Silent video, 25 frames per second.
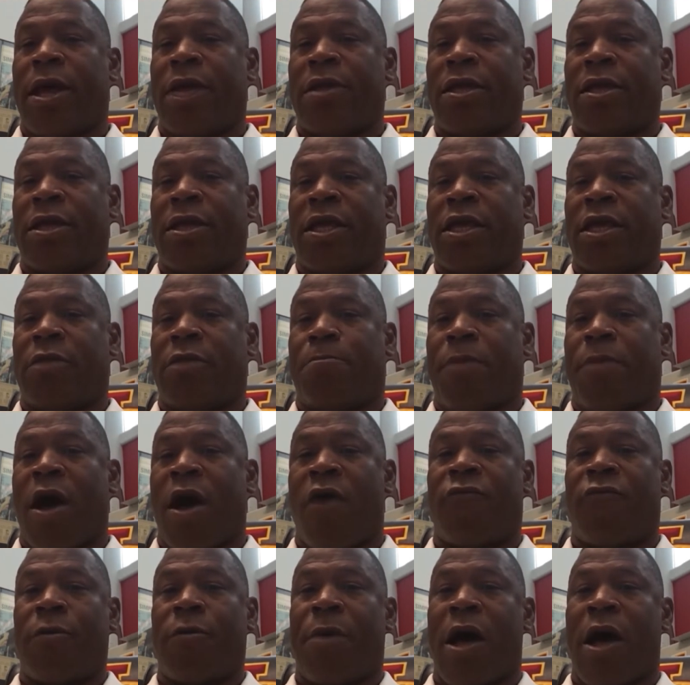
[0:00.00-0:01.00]
I think he's
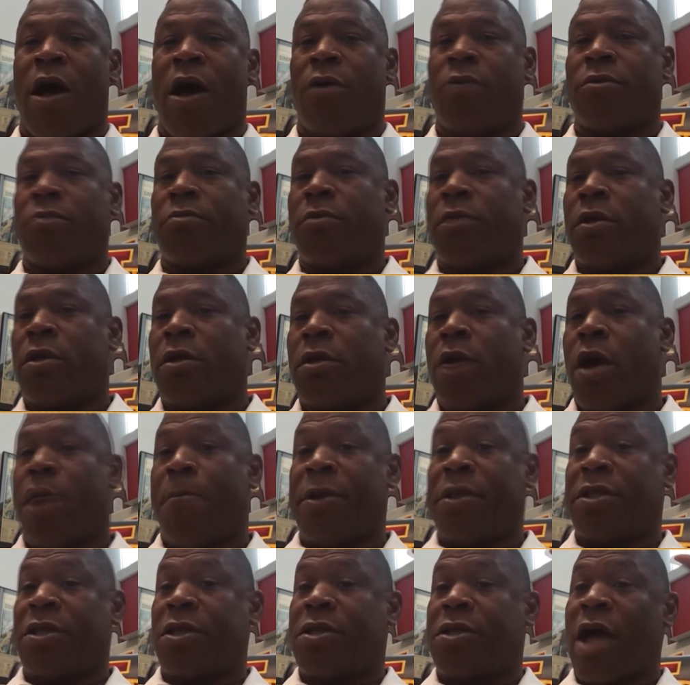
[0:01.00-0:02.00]
pound for pound up
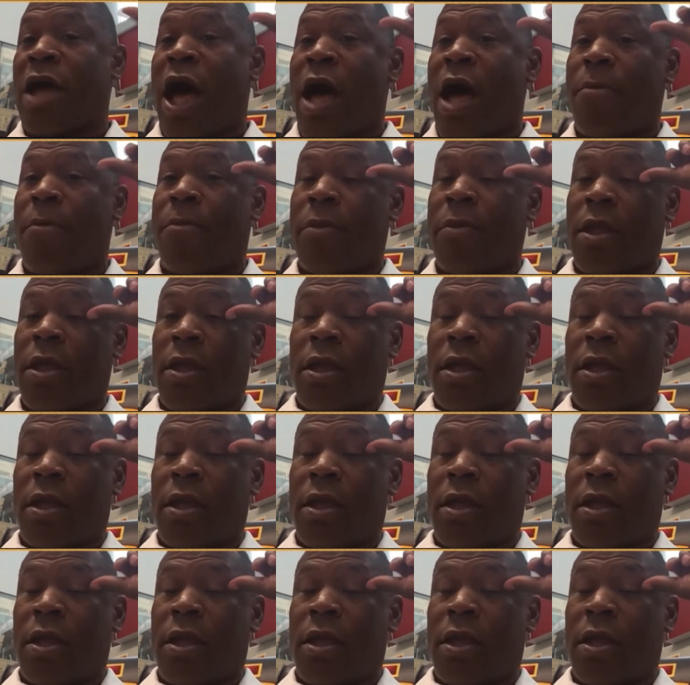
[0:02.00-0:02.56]
at the top